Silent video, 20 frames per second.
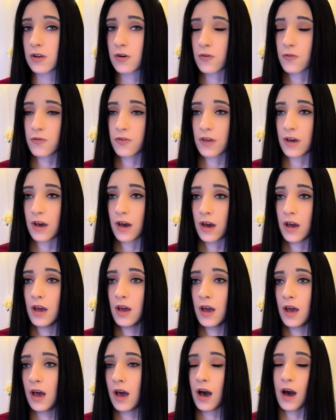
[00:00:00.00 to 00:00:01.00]
of the
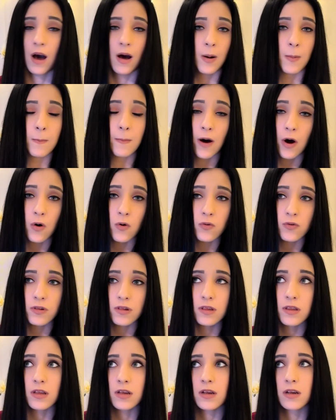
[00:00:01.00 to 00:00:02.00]

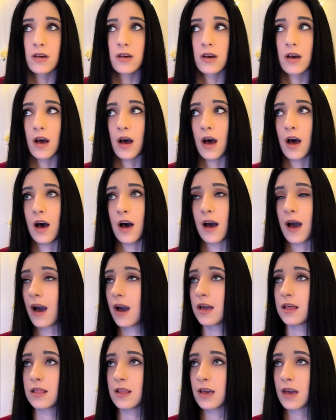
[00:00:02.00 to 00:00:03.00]
most
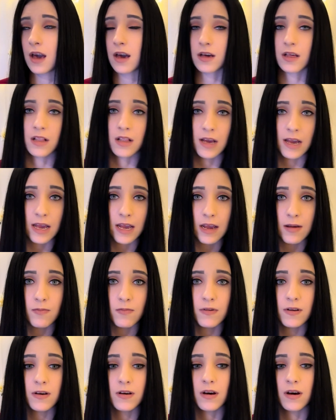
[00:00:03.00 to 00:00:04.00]
highly
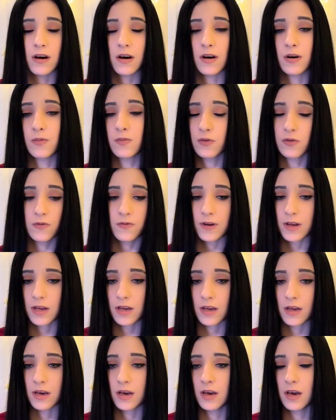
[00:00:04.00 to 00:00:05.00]
acclaimed
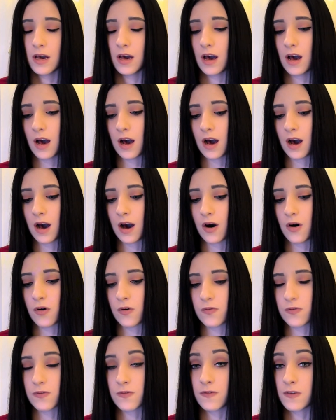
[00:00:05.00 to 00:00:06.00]
movie
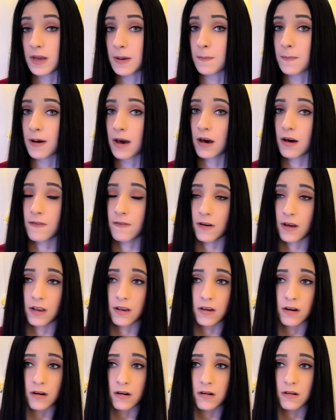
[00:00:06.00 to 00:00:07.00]
of Wim
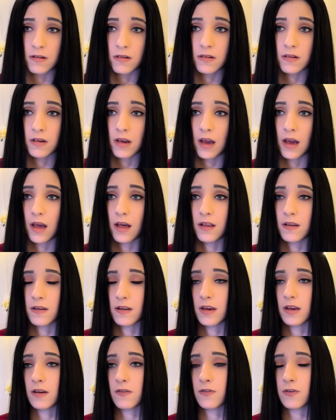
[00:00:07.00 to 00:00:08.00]
Wenders. And
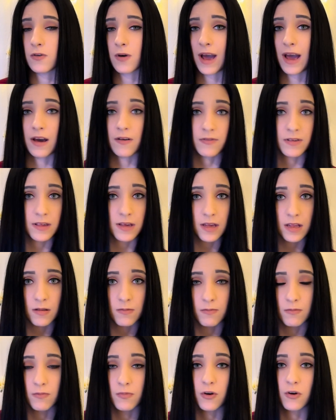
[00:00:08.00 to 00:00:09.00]
if you have
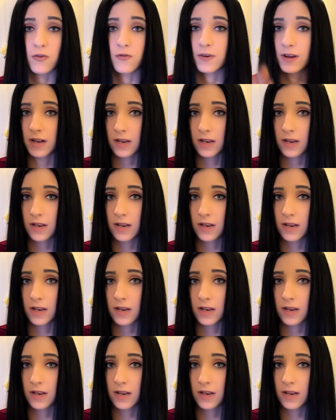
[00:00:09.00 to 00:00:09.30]
seen Perfect